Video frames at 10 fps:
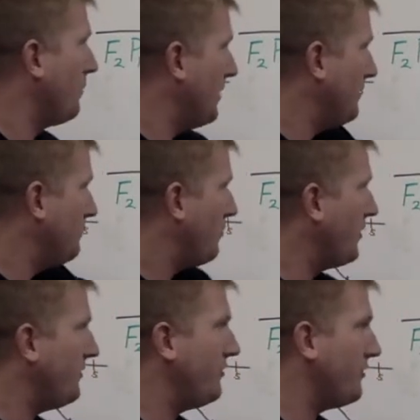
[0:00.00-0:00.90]

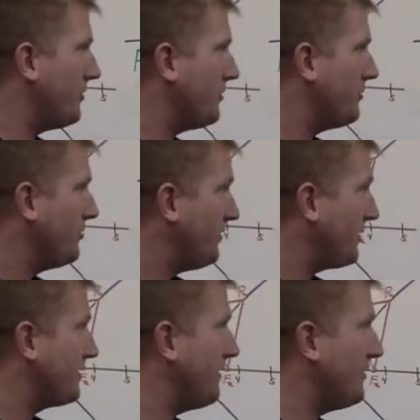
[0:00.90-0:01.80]

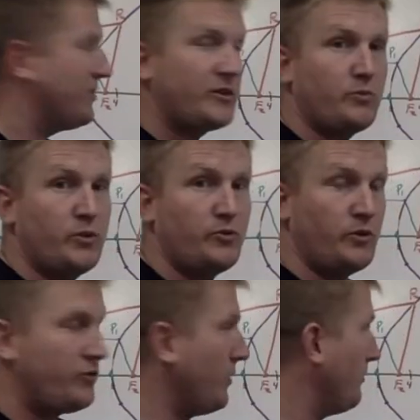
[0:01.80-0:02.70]
1.0676, which
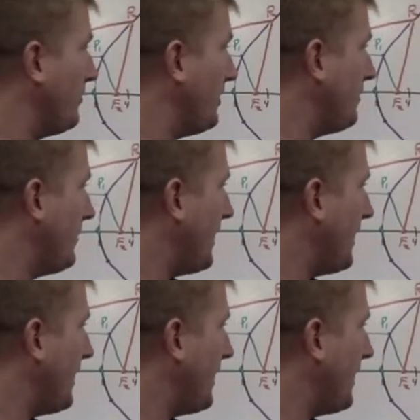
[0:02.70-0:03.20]
when square rooted,